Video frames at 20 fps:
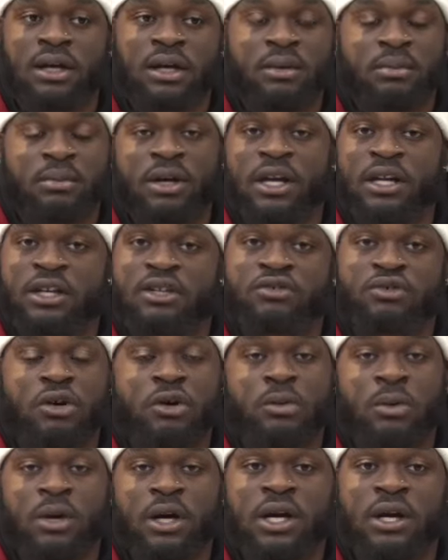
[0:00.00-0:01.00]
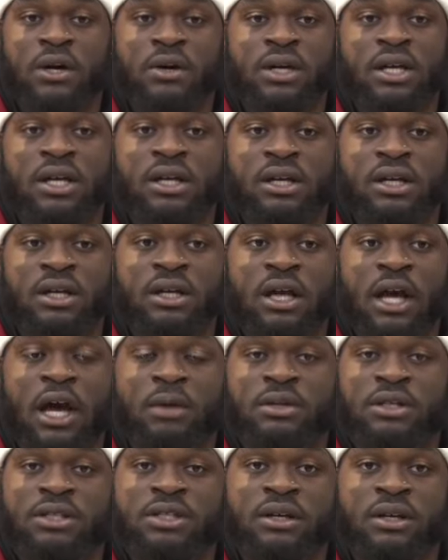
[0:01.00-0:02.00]
played his role well, and
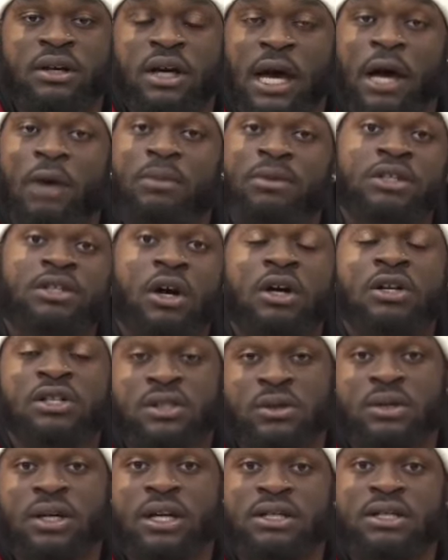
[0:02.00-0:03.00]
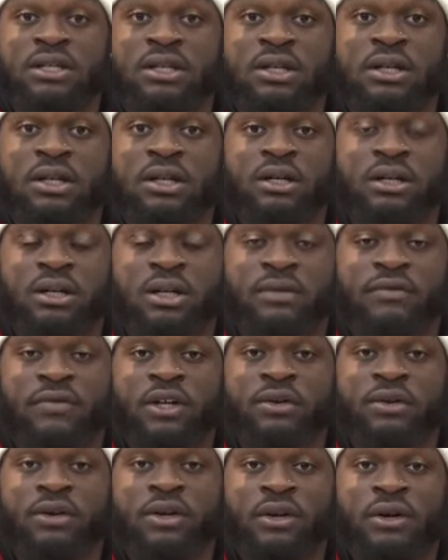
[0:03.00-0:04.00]
helped us, helped us also get to the, uh, the
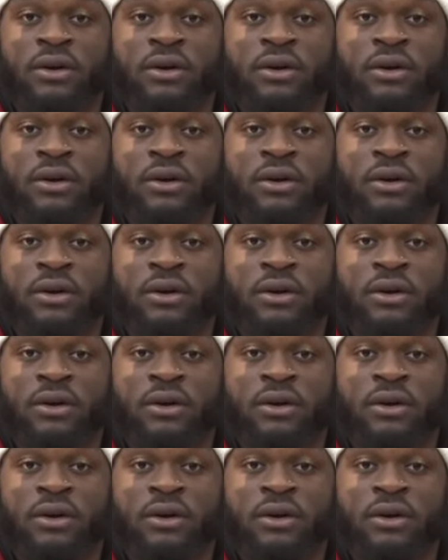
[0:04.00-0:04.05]
victory.